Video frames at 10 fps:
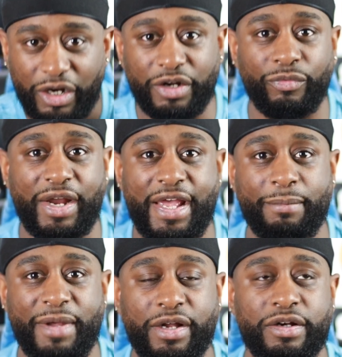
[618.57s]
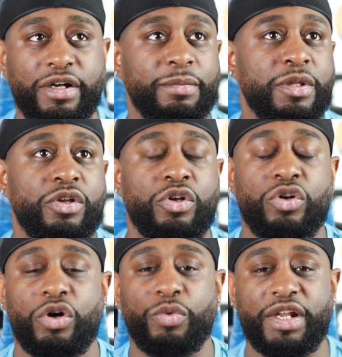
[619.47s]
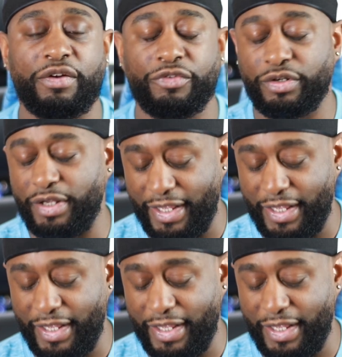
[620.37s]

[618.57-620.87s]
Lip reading: unrag back up or whatever,